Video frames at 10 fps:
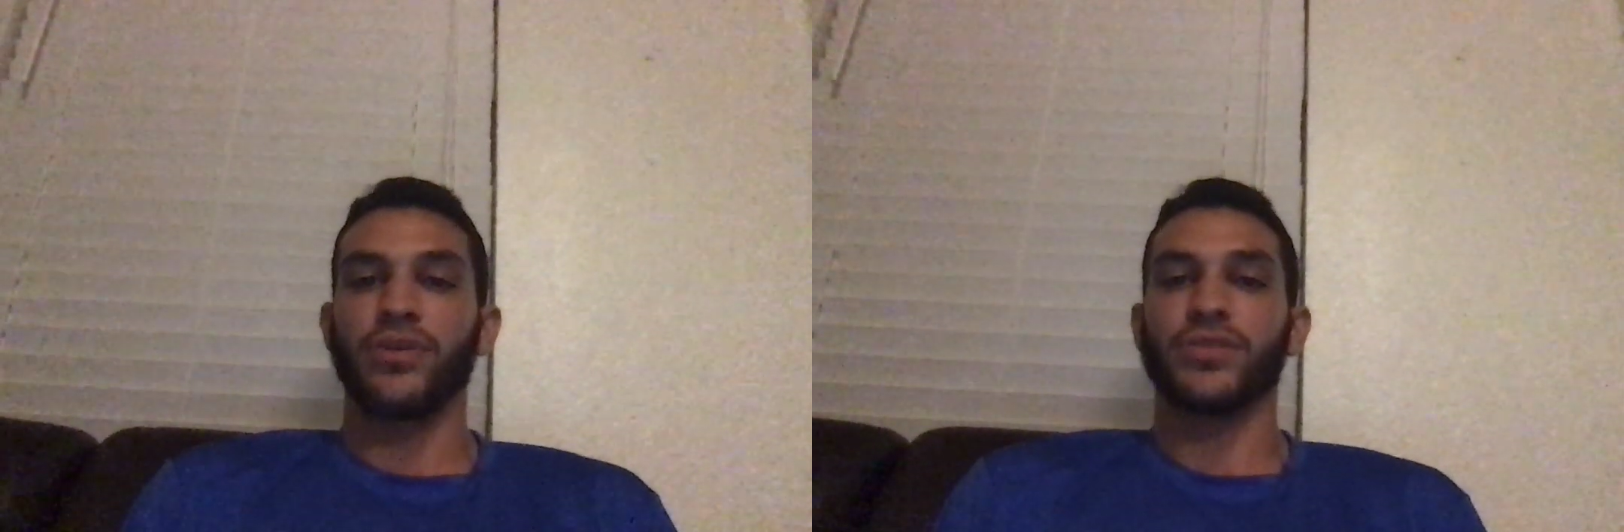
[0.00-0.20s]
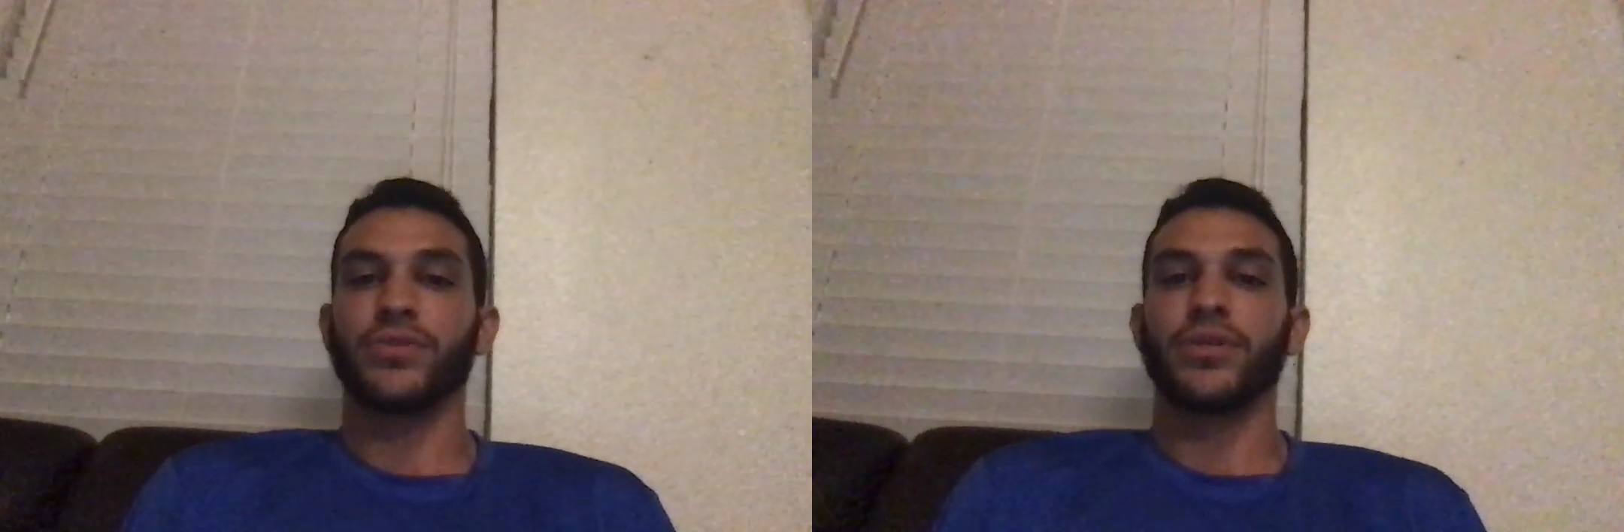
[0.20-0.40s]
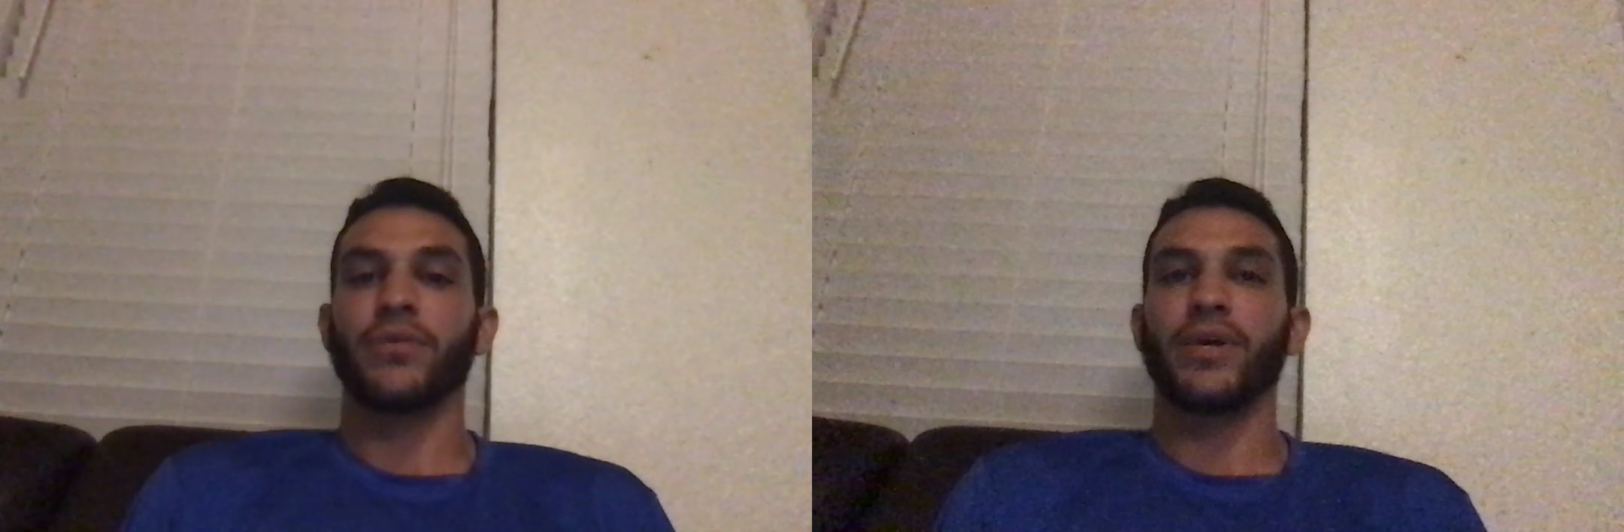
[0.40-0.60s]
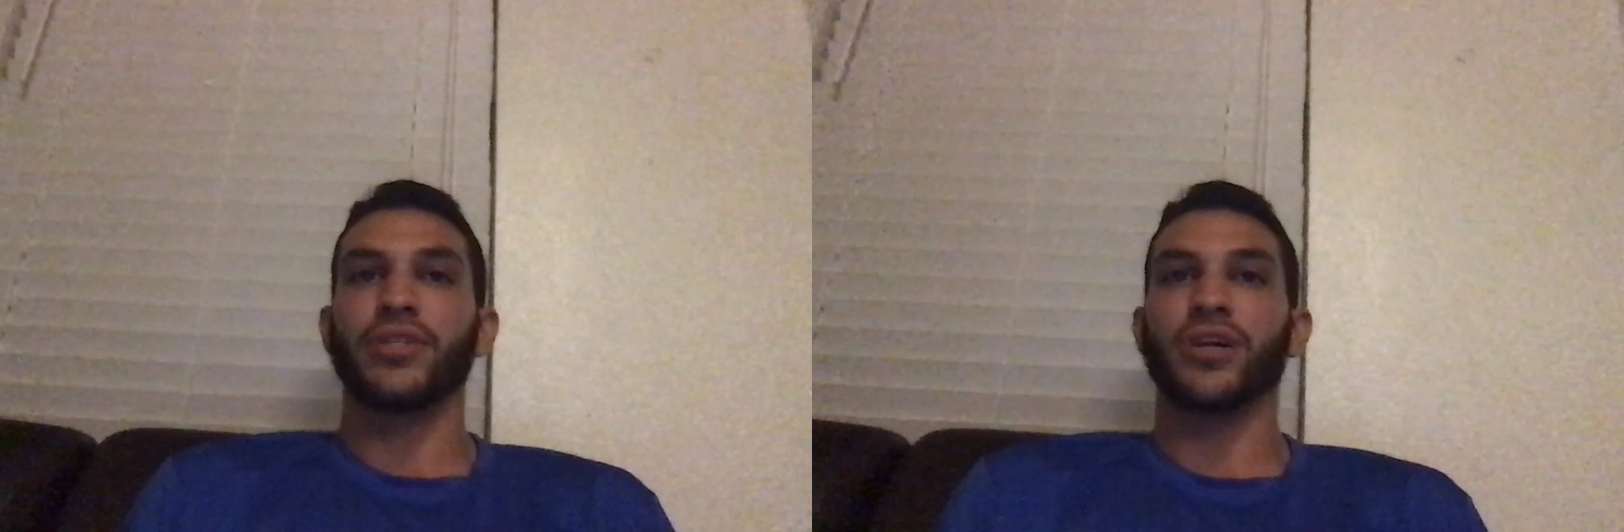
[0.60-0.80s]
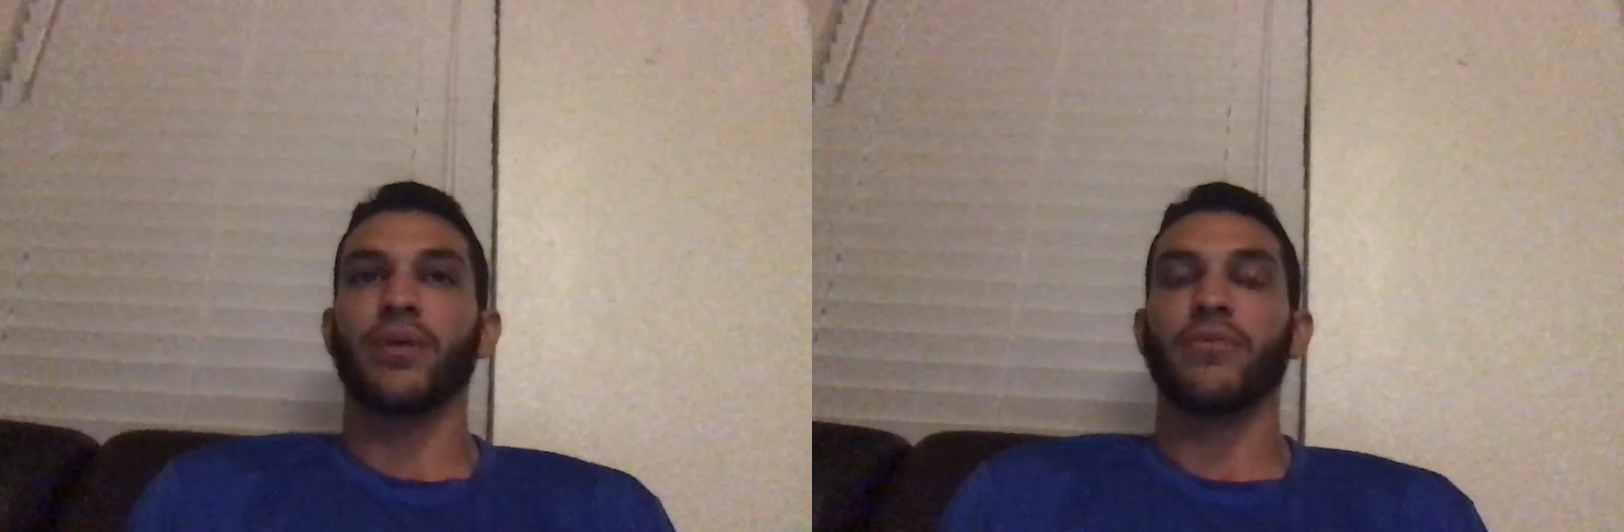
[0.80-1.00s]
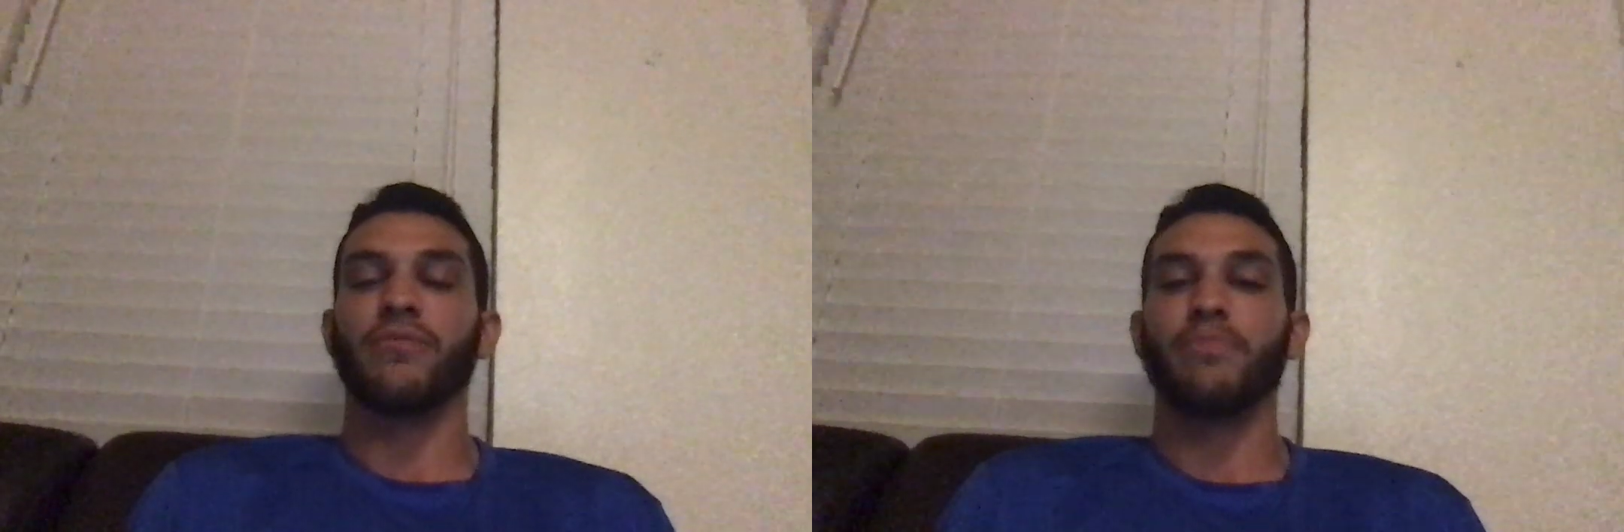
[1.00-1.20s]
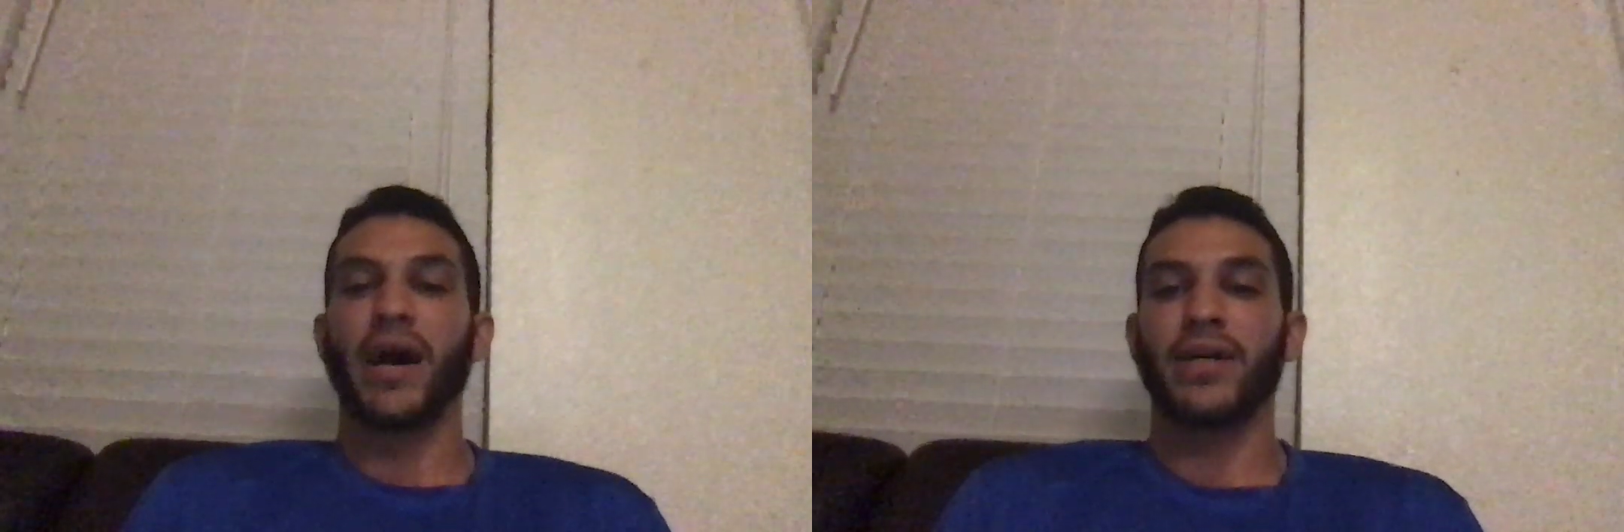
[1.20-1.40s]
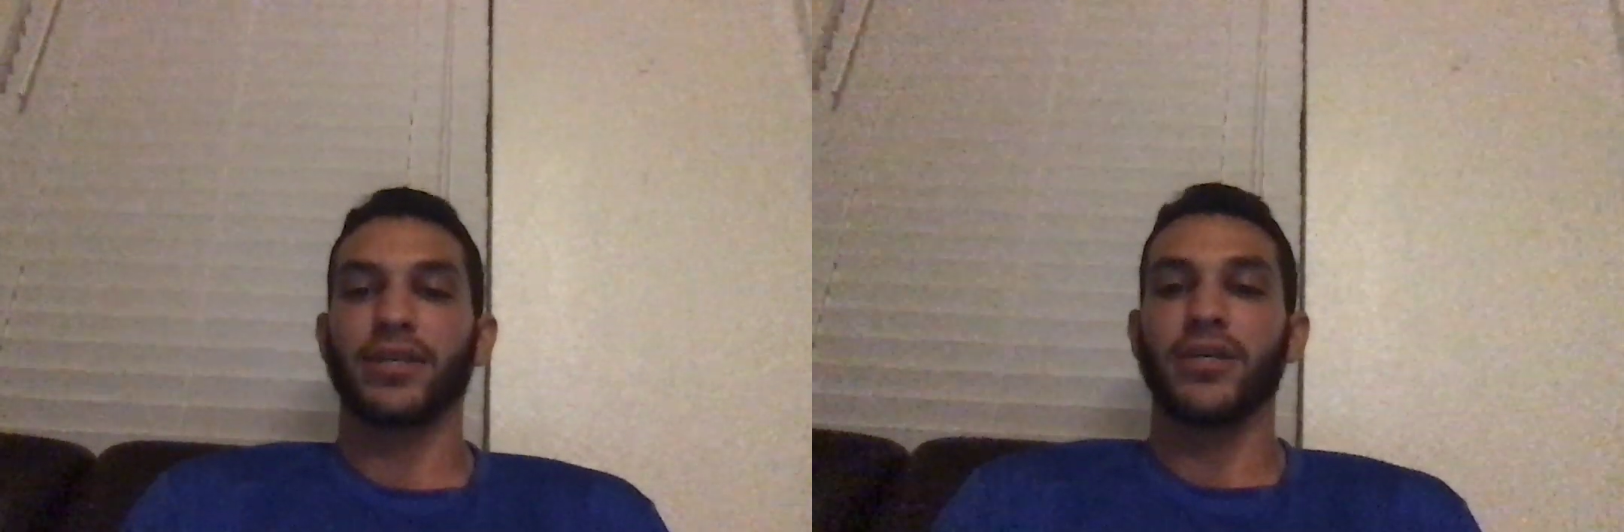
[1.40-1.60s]
is doing a great job of
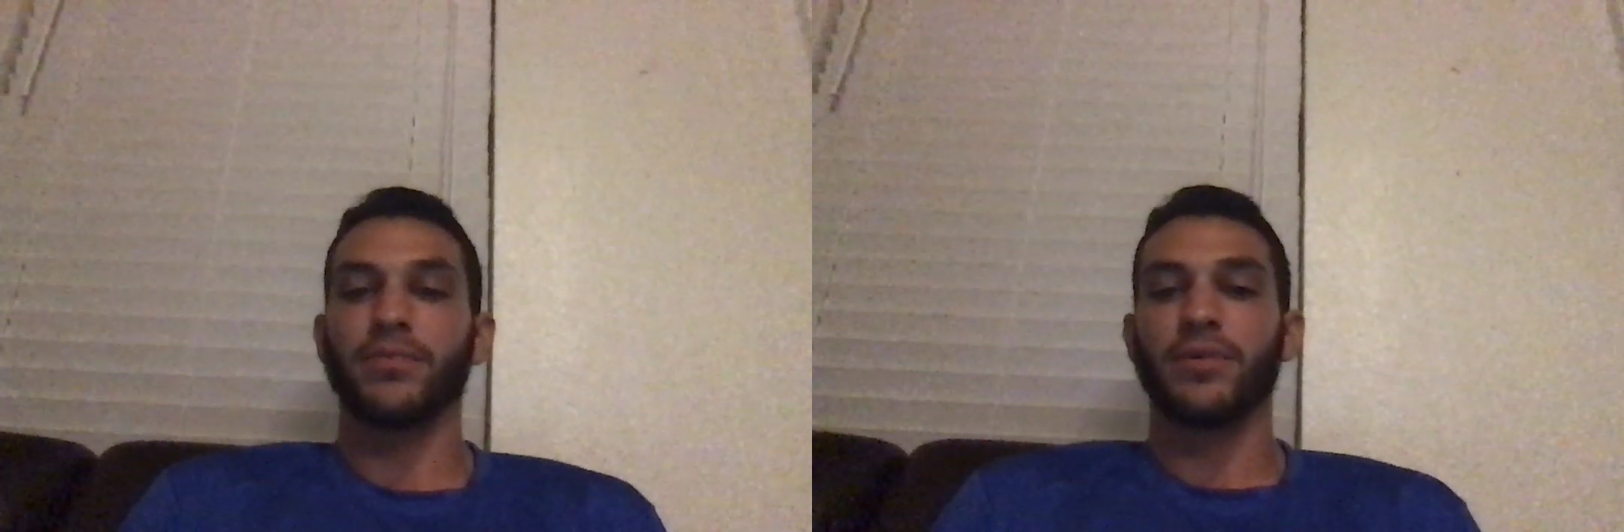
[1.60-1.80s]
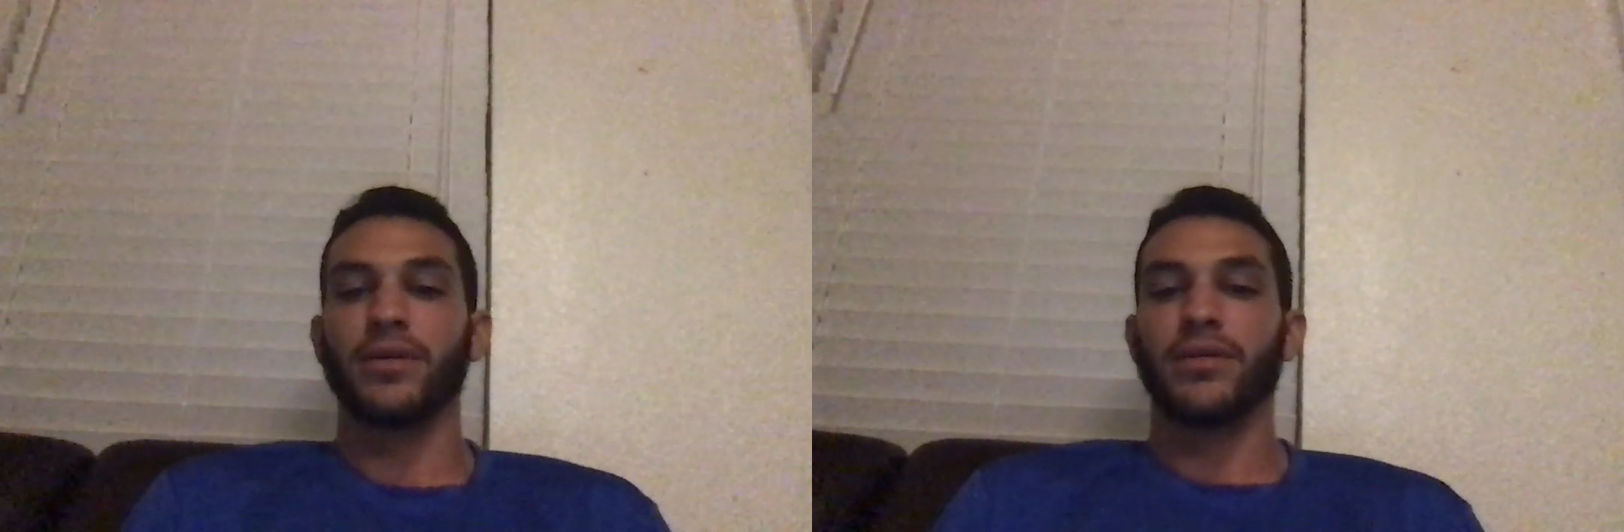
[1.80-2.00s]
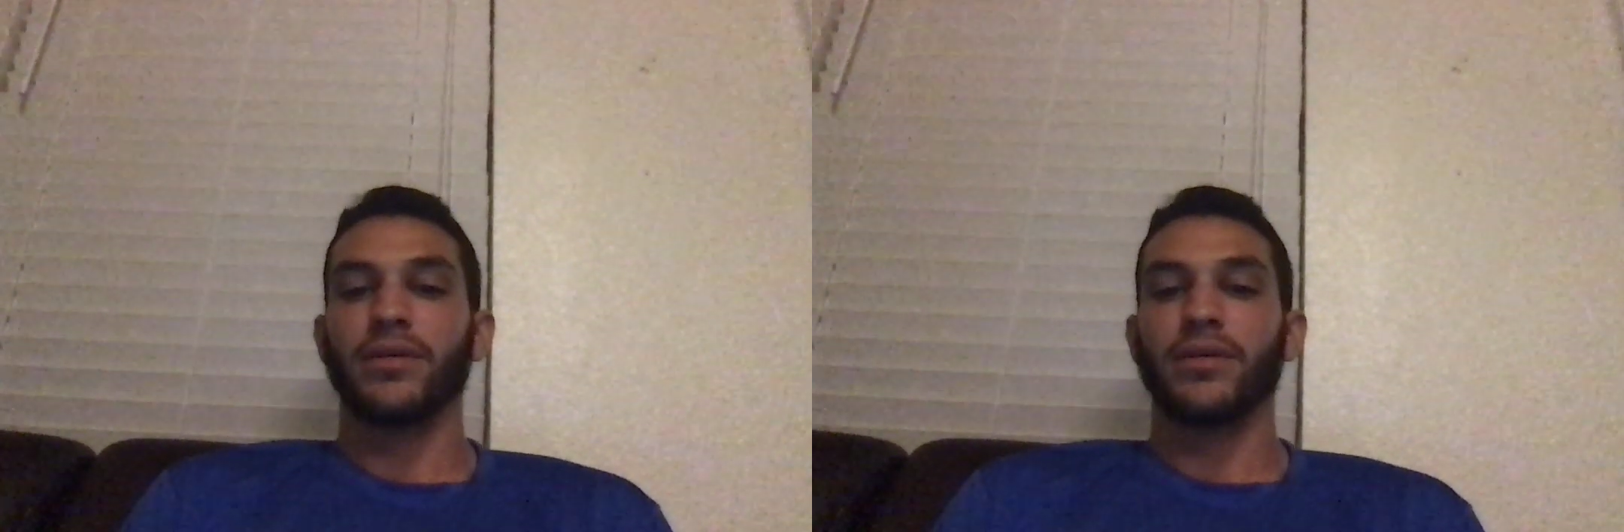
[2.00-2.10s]
backing up